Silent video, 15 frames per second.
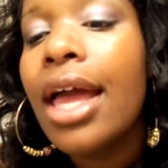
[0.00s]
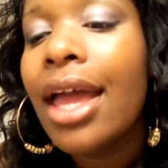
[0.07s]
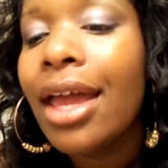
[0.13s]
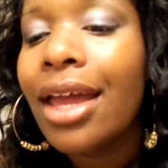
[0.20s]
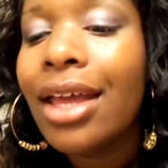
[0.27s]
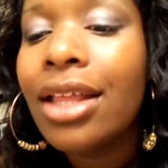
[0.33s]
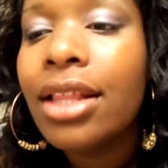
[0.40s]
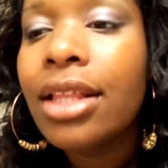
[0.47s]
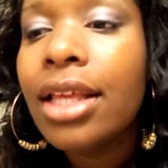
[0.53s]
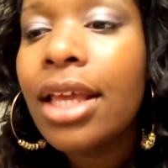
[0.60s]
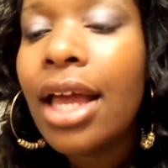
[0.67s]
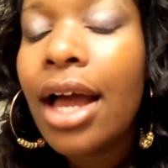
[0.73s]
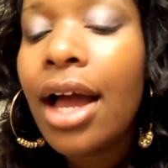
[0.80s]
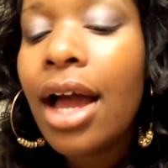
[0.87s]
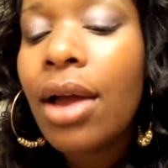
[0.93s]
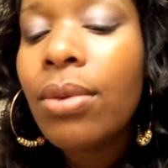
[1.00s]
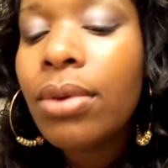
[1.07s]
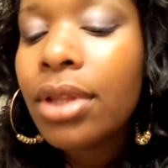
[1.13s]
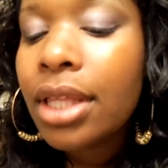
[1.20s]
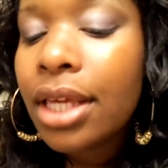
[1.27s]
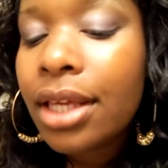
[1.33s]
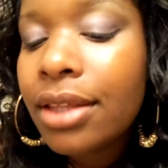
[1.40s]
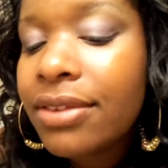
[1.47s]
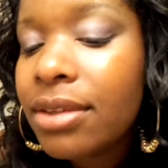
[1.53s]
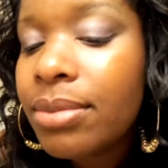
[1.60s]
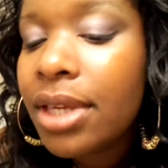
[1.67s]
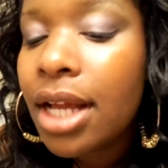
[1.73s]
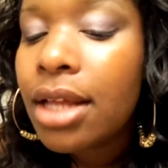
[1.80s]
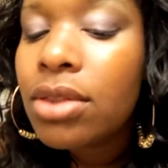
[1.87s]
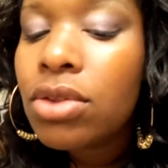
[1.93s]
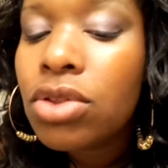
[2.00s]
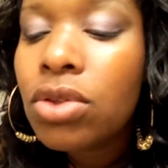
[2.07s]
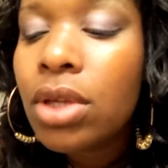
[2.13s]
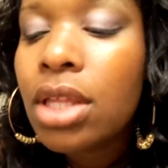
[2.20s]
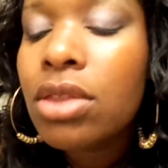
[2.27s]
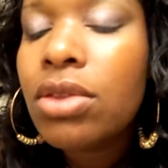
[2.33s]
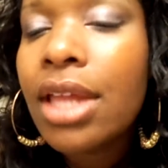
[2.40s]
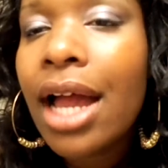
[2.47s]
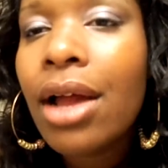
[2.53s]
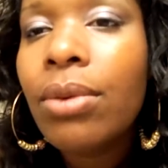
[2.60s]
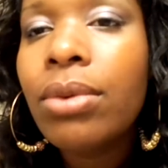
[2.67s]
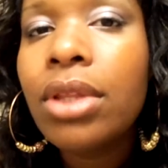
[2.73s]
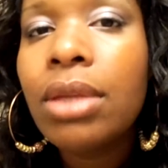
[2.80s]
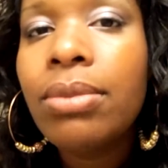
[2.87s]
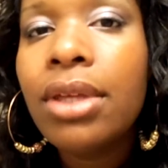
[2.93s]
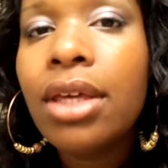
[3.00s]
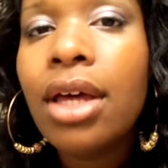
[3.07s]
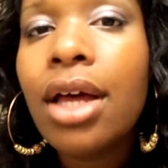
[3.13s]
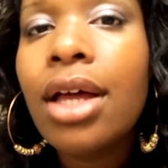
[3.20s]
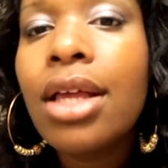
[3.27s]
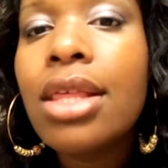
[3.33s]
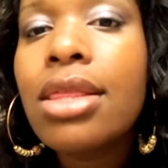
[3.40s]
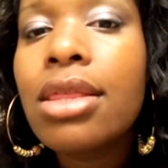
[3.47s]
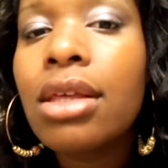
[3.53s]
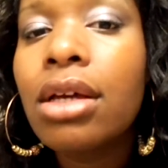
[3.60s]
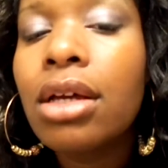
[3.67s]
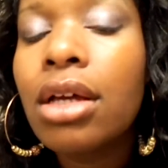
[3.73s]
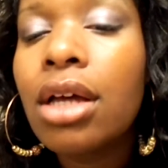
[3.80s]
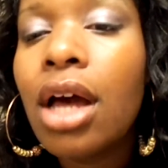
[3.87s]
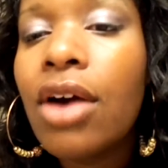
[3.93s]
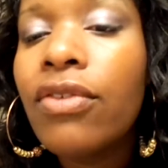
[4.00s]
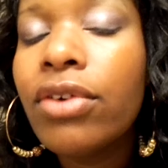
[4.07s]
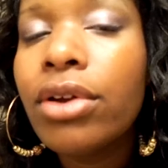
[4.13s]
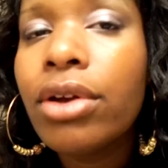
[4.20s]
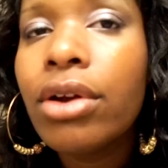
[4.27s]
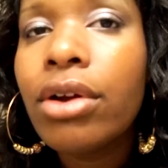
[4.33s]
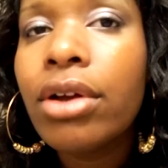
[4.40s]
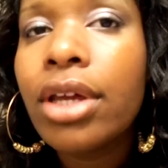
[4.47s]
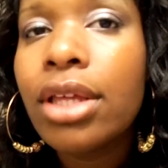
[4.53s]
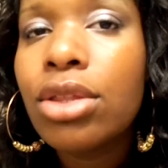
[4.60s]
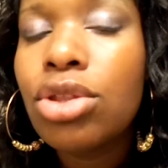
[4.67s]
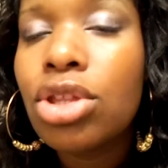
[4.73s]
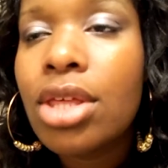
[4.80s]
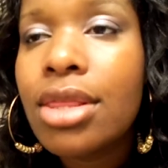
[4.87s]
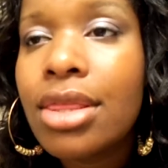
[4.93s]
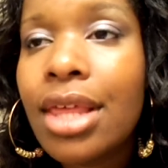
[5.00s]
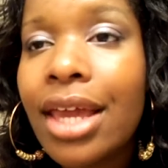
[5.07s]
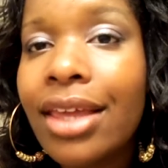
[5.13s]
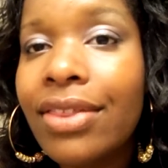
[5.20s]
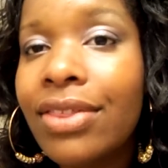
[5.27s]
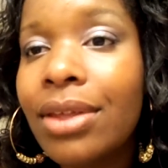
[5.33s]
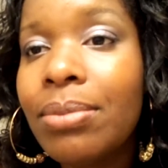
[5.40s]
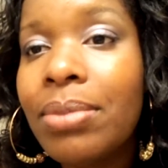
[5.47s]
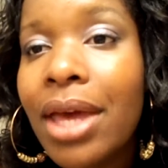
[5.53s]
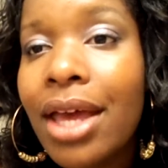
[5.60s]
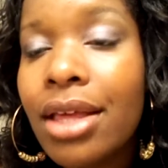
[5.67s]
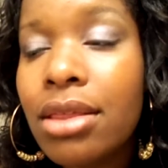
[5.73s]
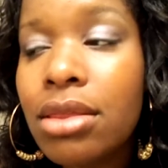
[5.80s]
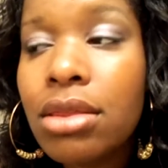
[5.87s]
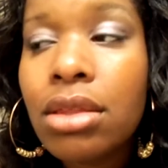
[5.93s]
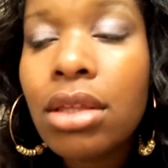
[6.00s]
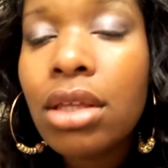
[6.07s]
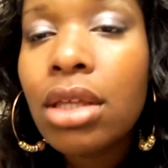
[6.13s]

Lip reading: And I really, to be honest with you, it's not really because CoverGirl is just like the best